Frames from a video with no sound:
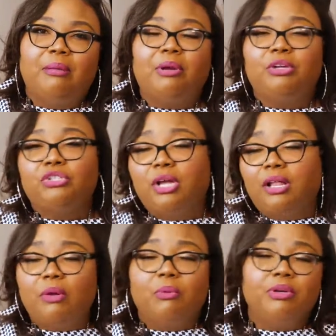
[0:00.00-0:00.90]
But
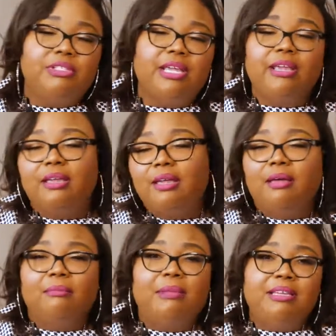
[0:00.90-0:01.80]
Angel, I want to take
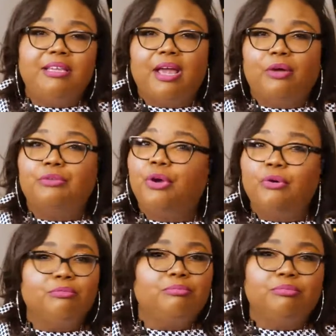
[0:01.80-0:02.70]
money out.
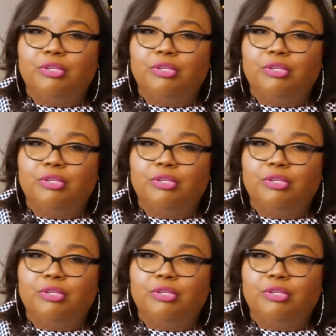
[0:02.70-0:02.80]
Nope.